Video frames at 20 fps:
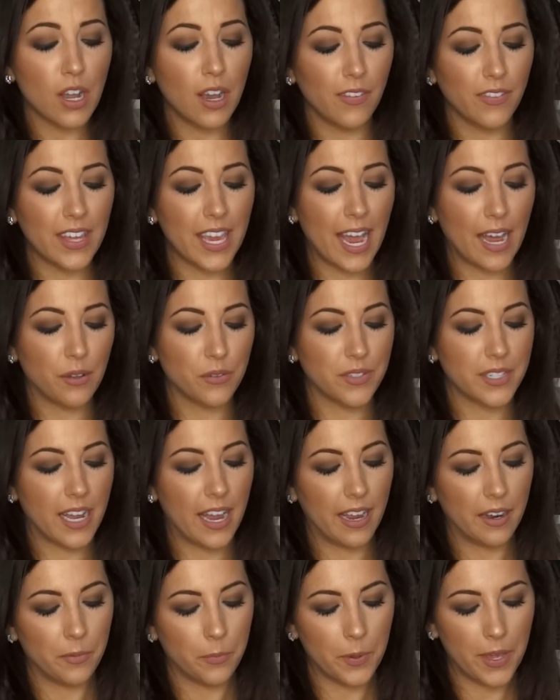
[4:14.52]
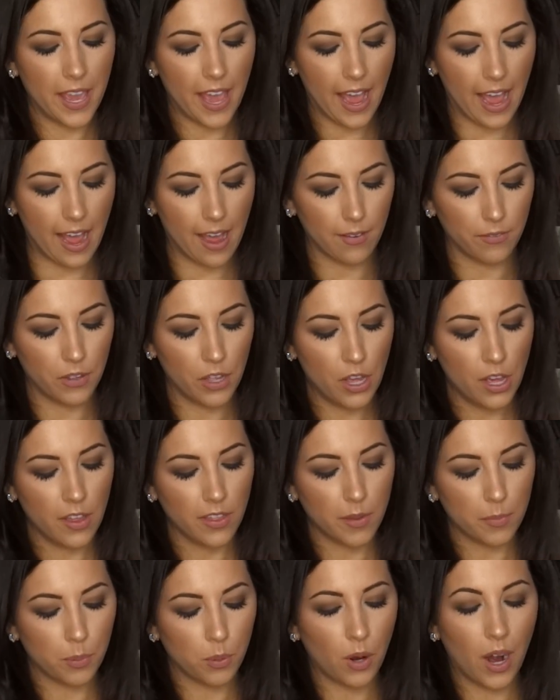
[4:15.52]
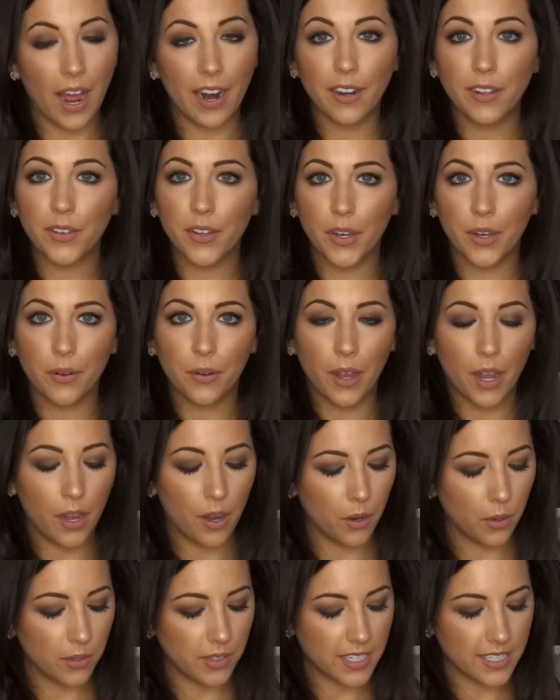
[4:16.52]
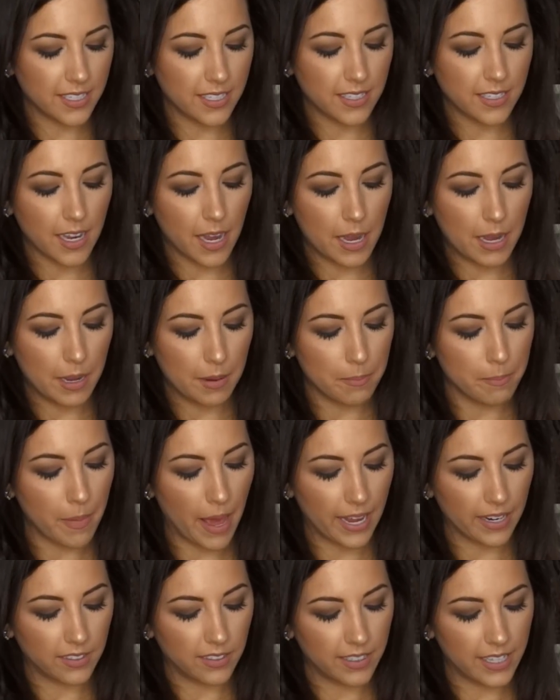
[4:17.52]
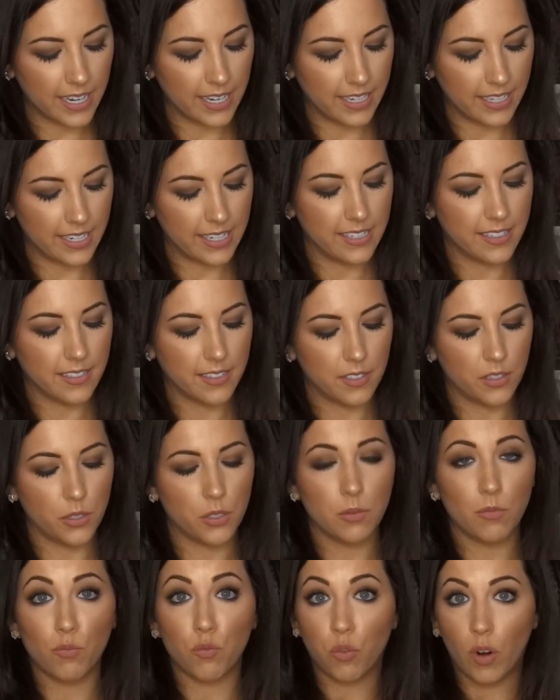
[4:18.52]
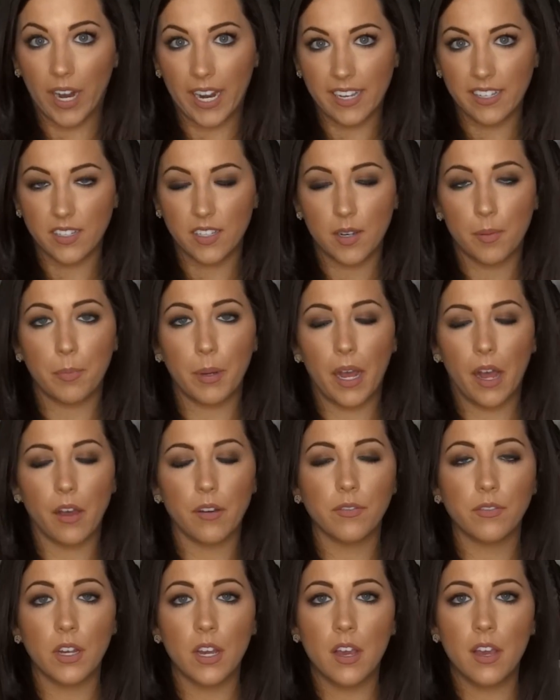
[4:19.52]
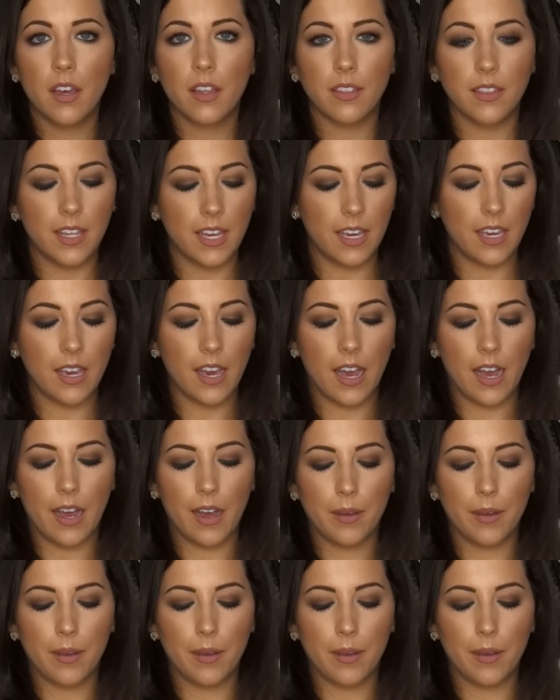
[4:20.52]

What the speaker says: On the outside, we have the Prada logo. This is metal, and it is raised above the,